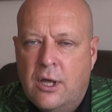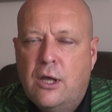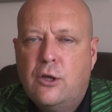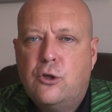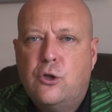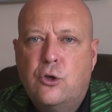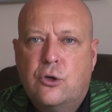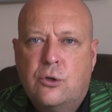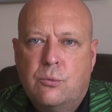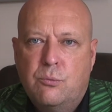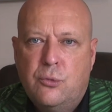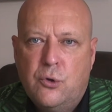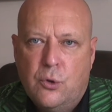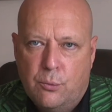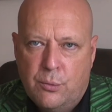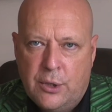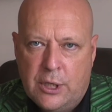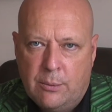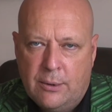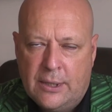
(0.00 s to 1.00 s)
you can put
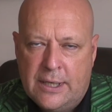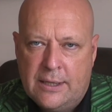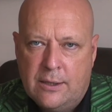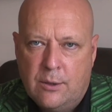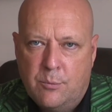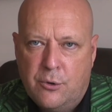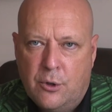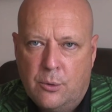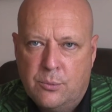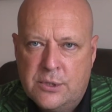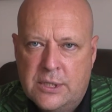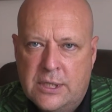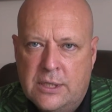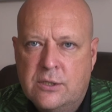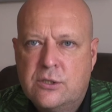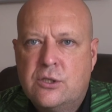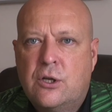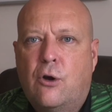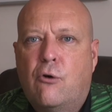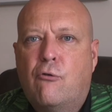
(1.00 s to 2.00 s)
people in the property and
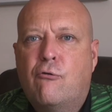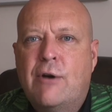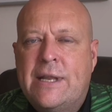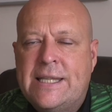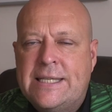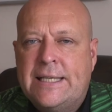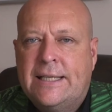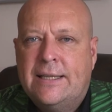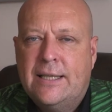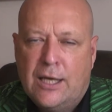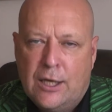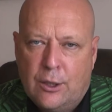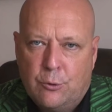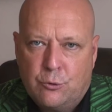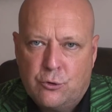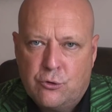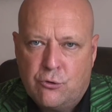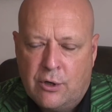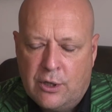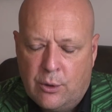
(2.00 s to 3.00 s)
start renting that out
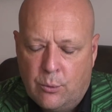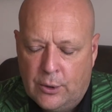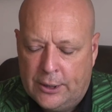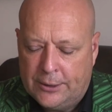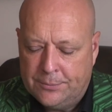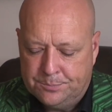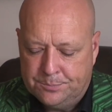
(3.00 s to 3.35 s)
straight away.